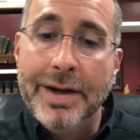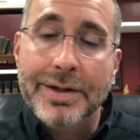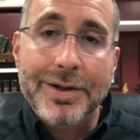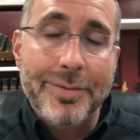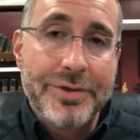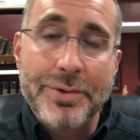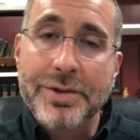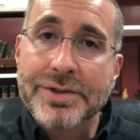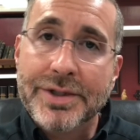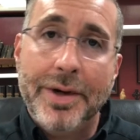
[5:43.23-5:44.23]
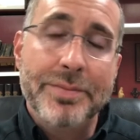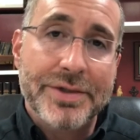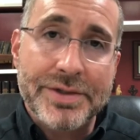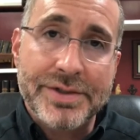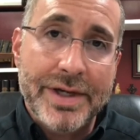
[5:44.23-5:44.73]
come to us, come
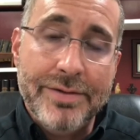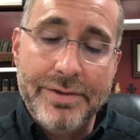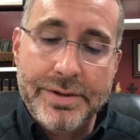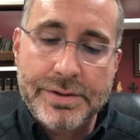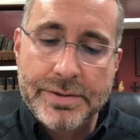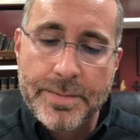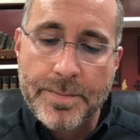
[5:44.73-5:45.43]
to save us,